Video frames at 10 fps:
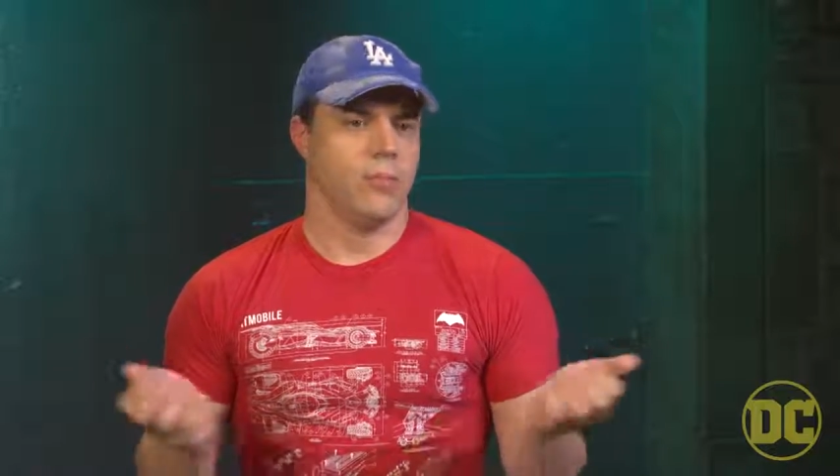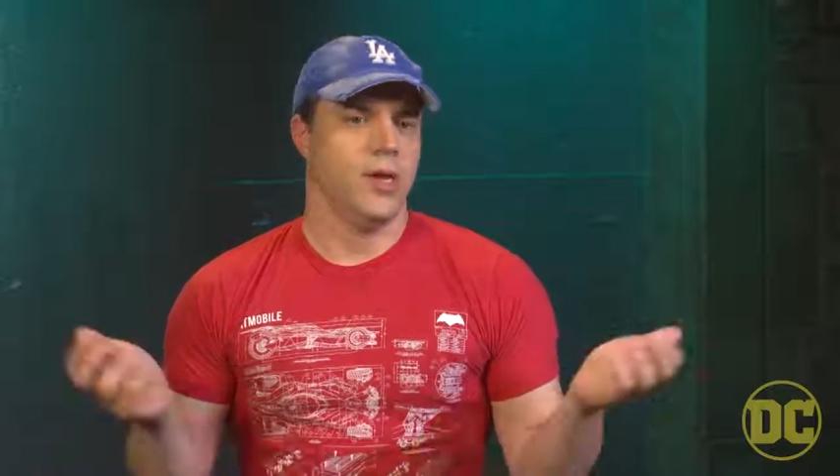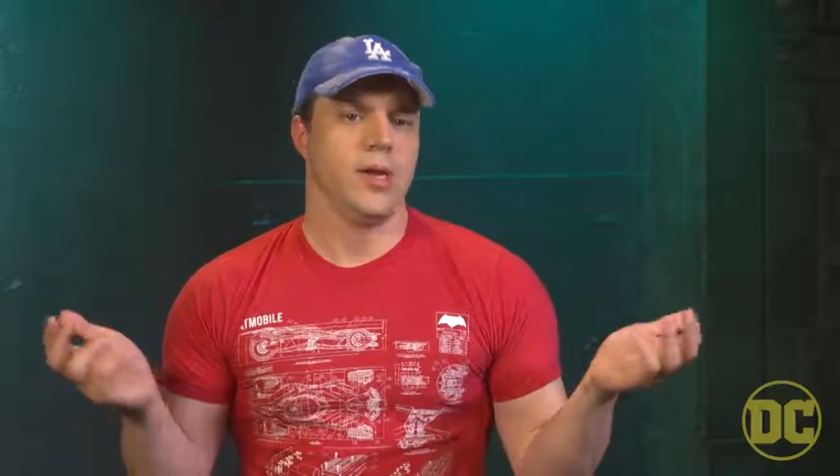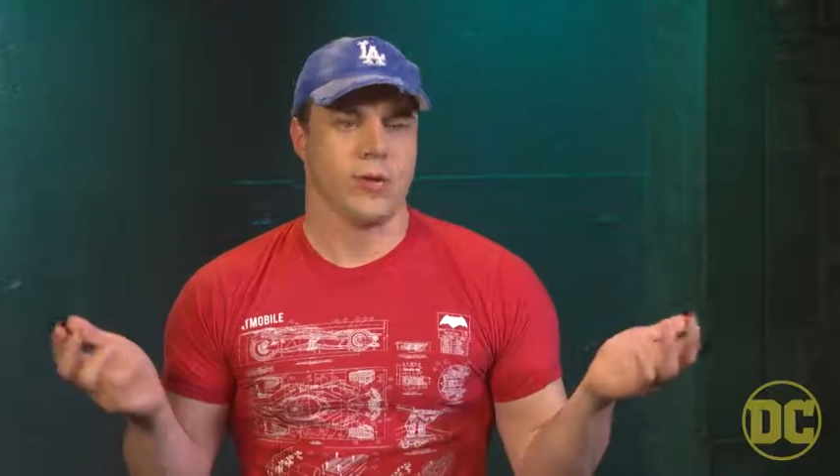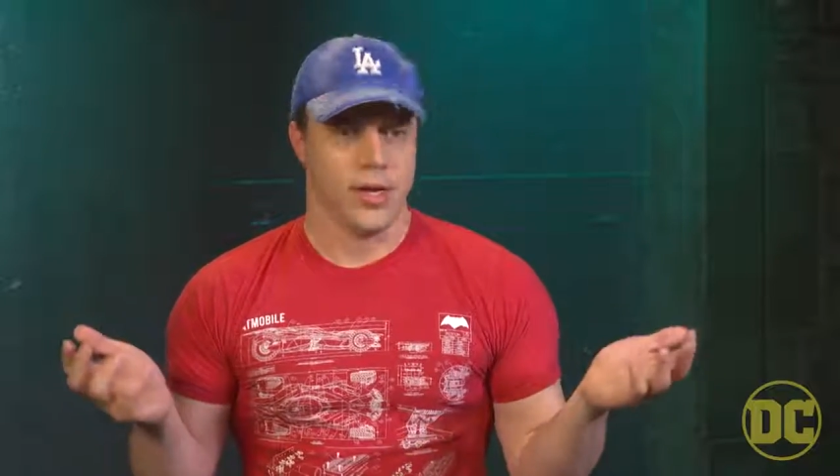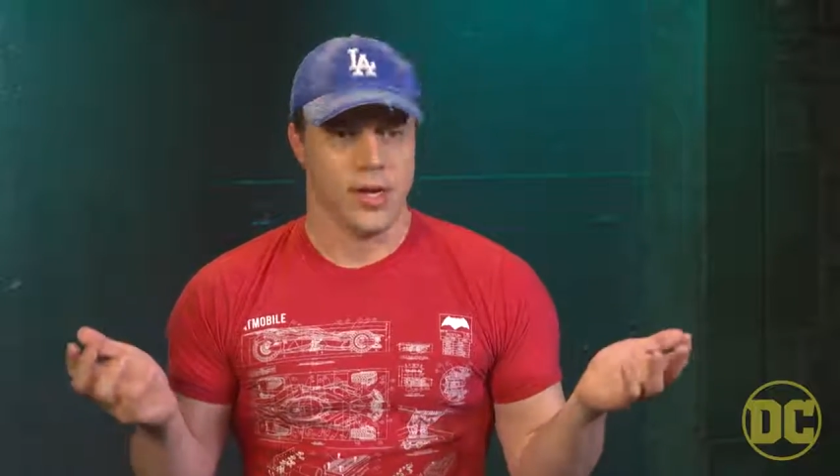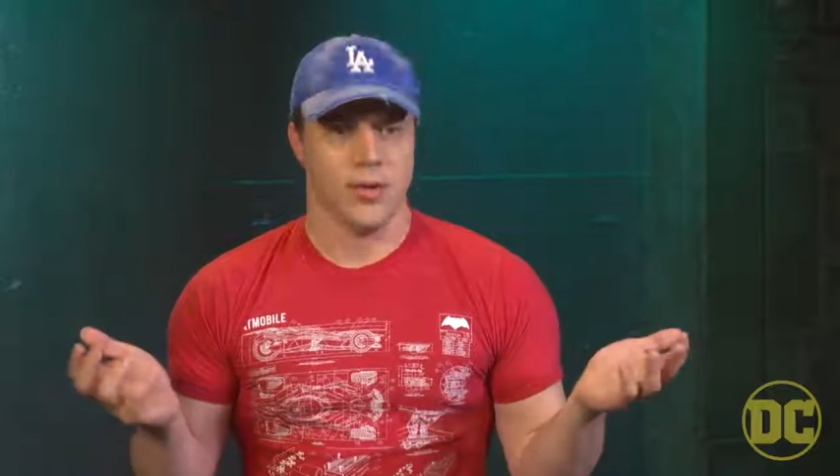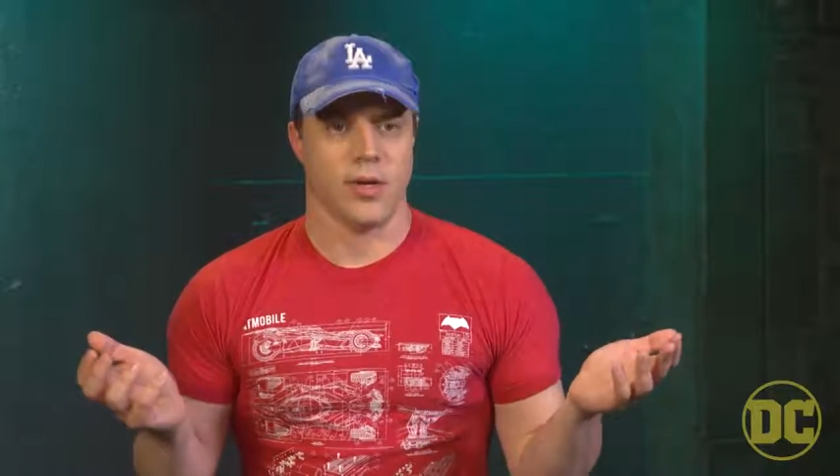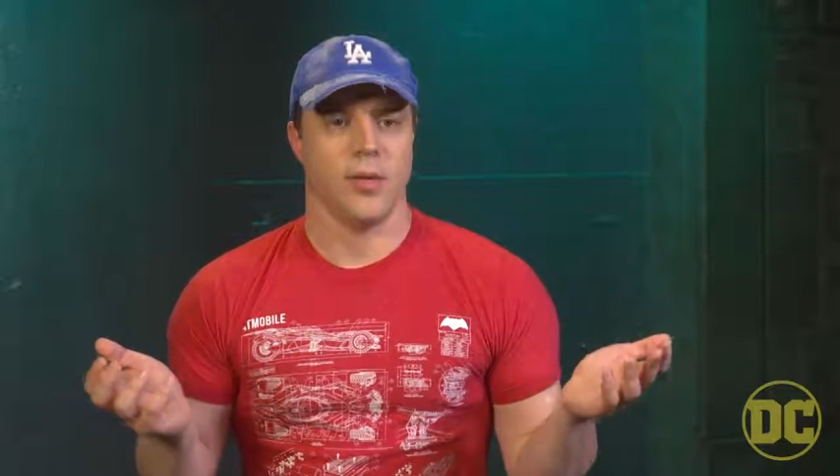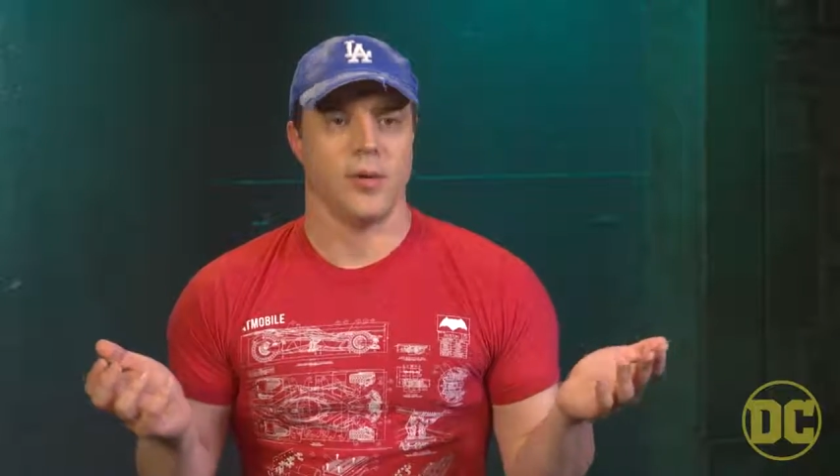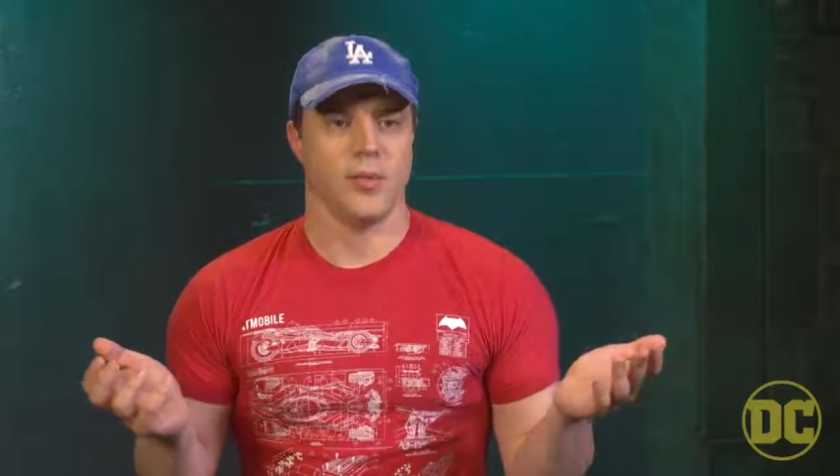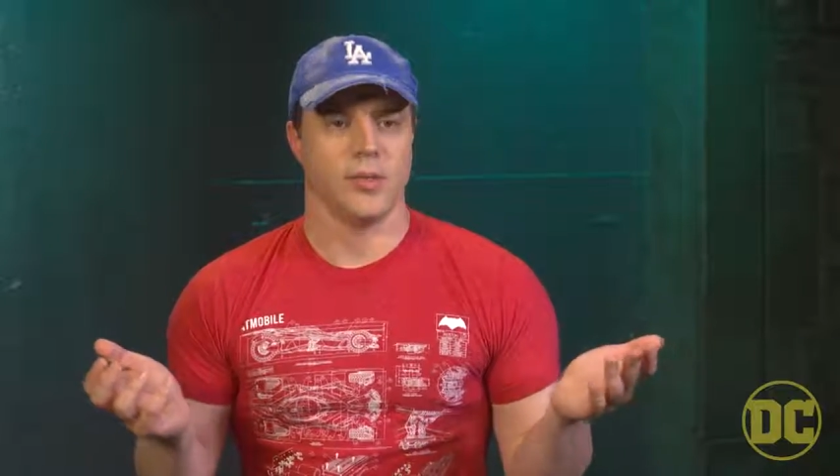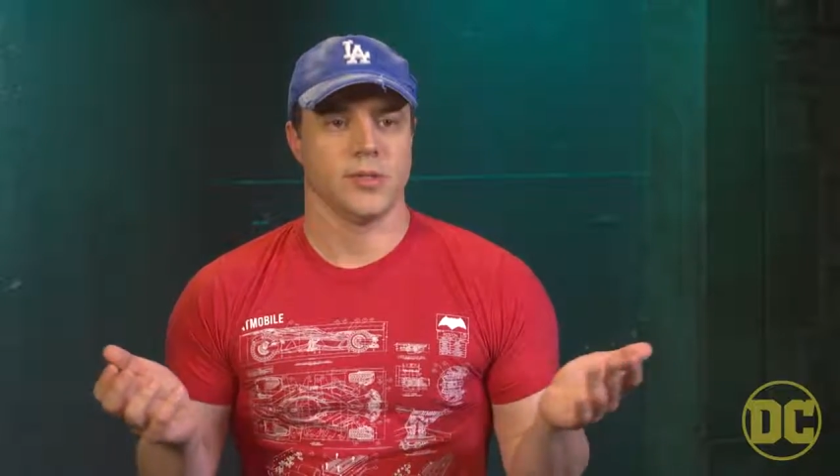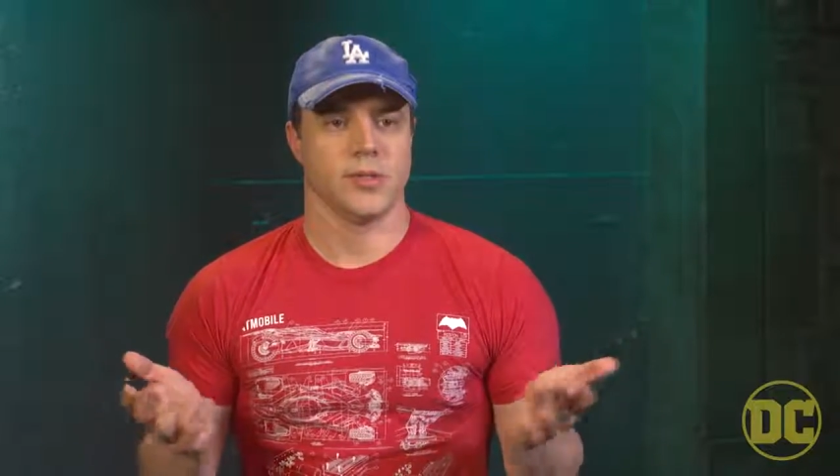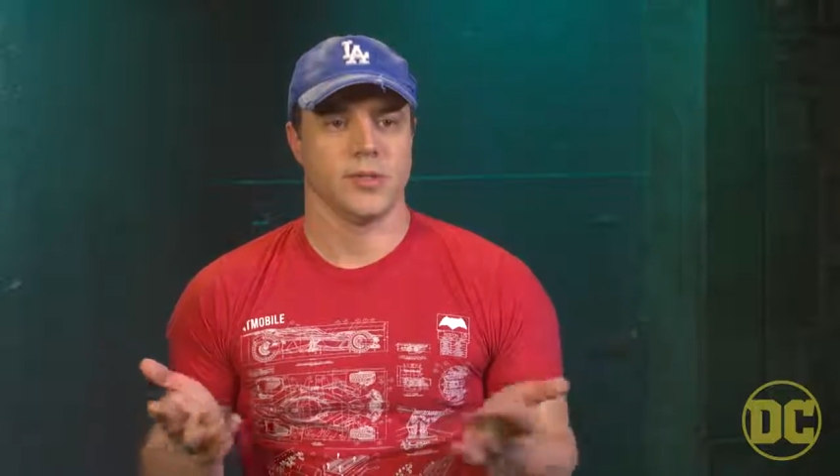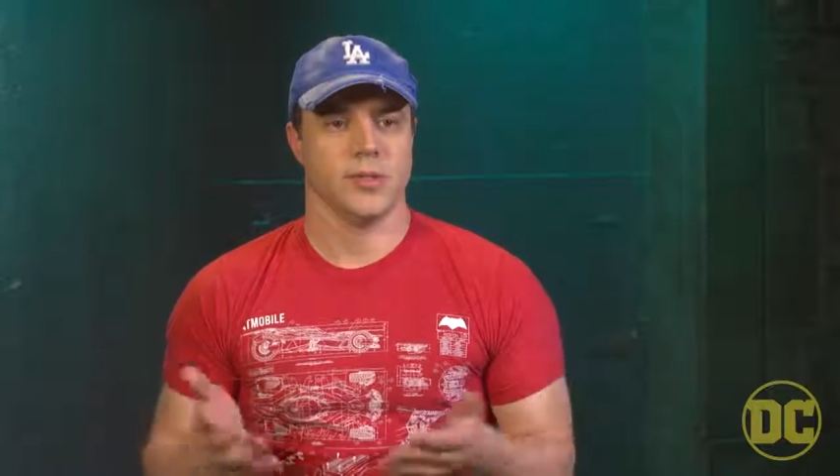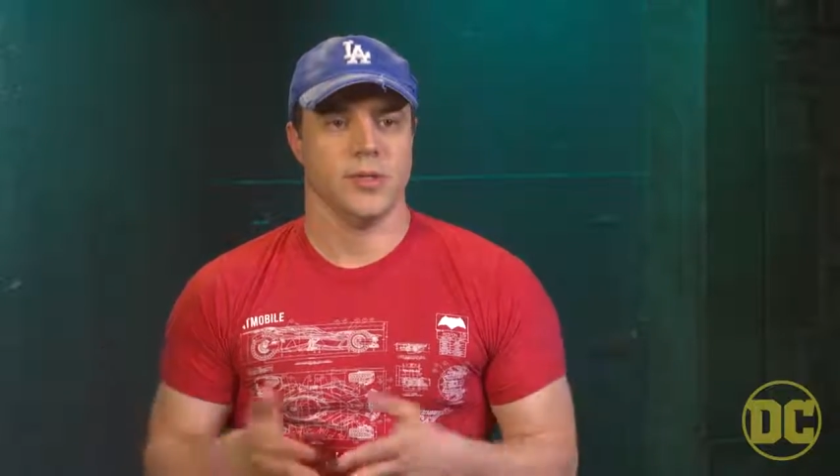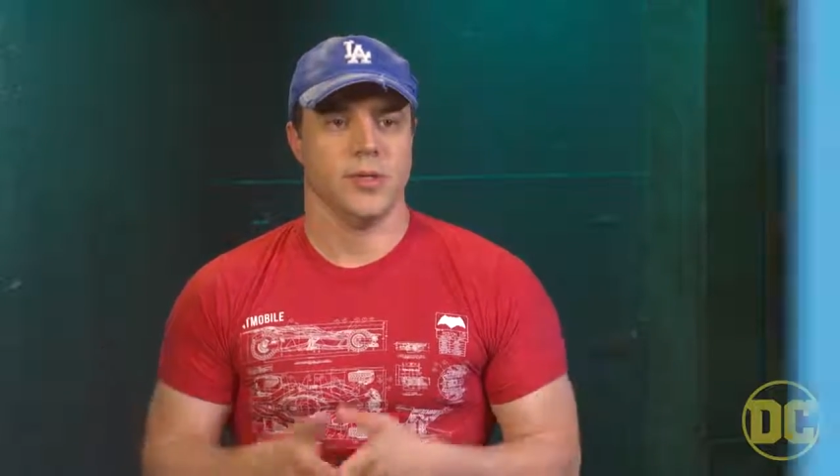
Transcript: reading right now in comic books.